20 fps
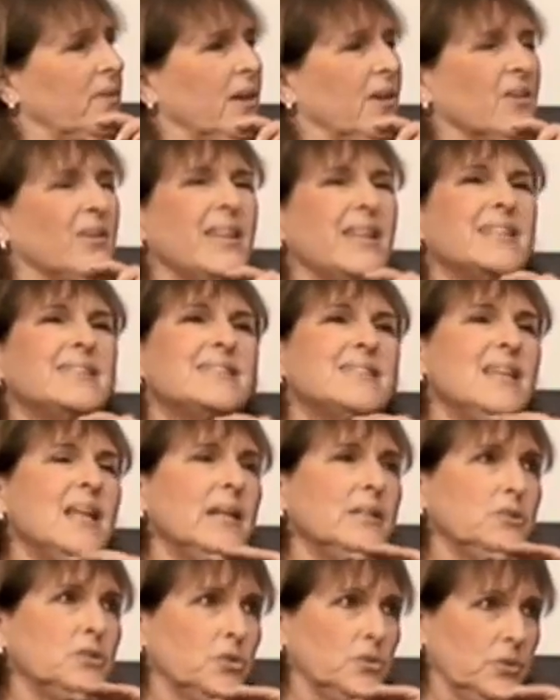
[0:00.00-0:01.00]
there, and that's
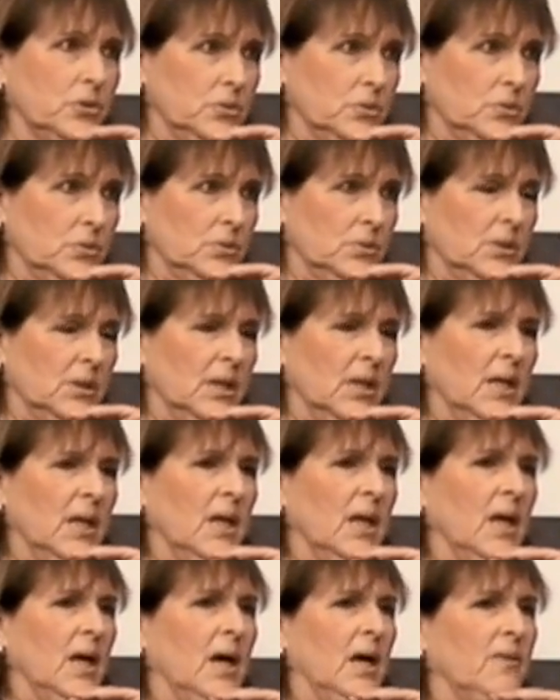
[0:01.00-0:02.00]
not true.
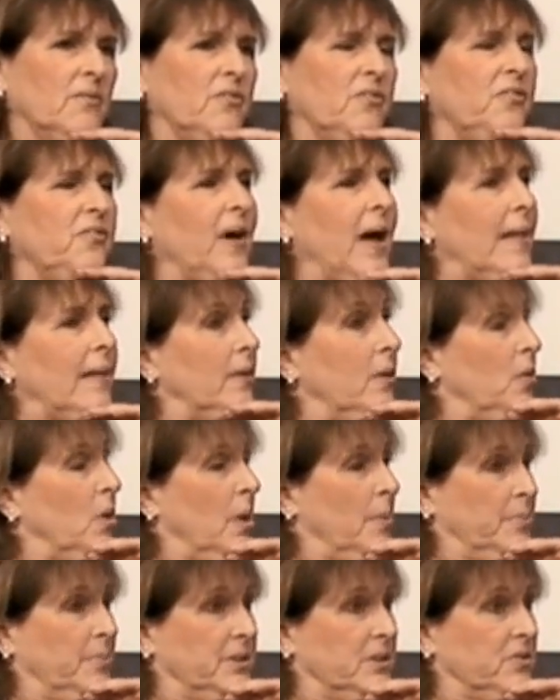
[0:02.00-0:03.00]

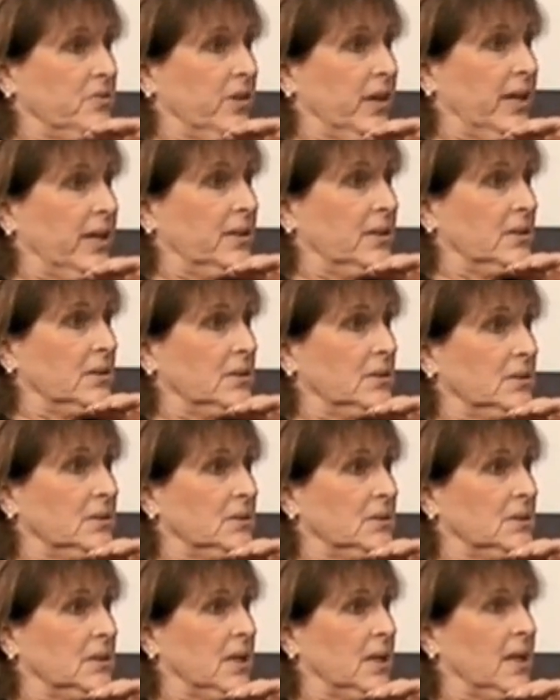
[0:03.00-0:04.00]
Follow-up is vital,
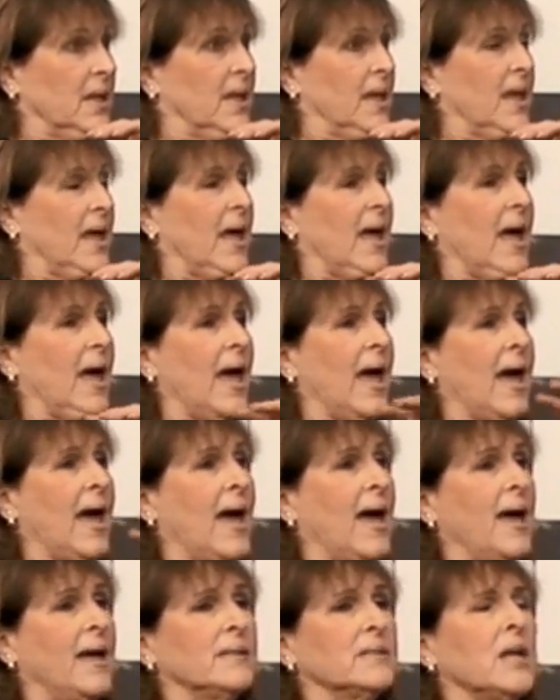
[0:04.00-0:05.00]

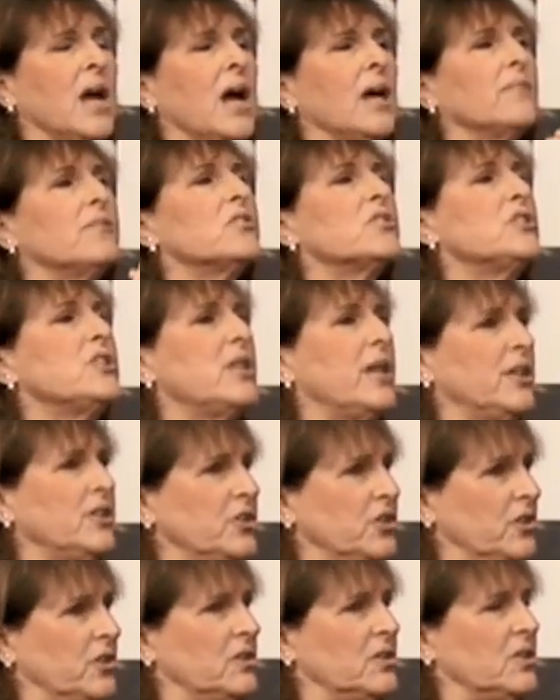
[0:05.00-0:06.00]
and
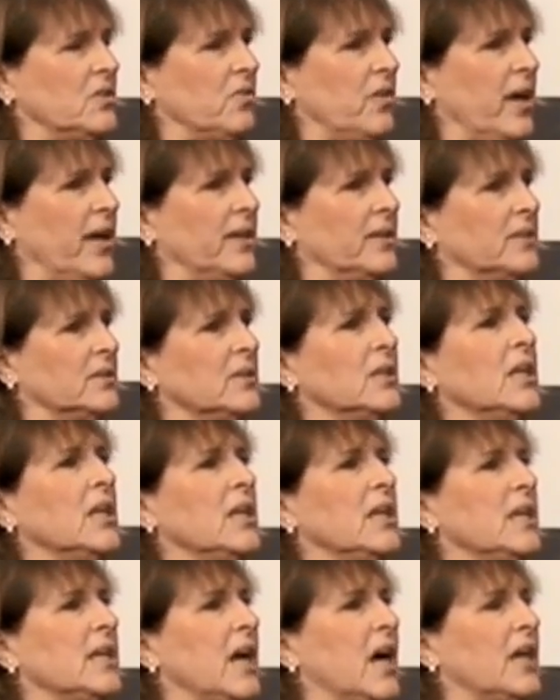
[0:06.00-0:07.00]
conversation is vital.
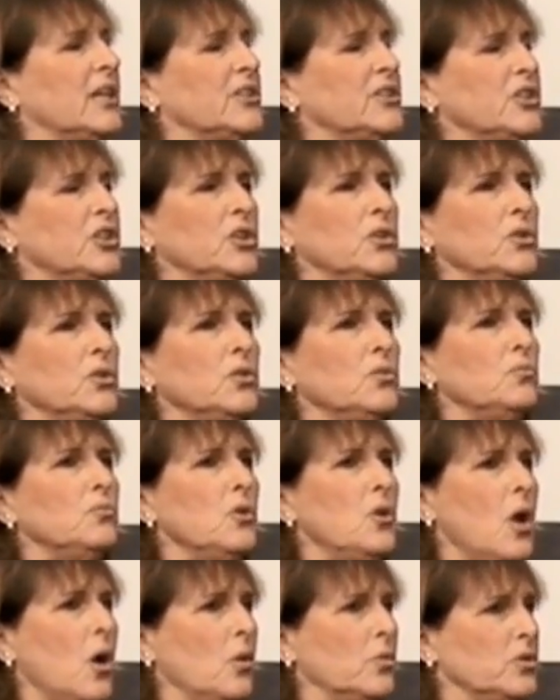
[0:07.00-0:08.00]
Until you
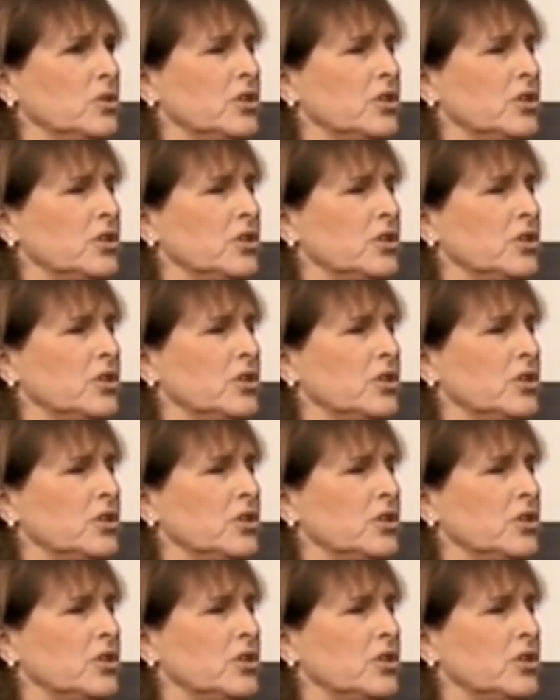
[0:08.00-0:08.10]
know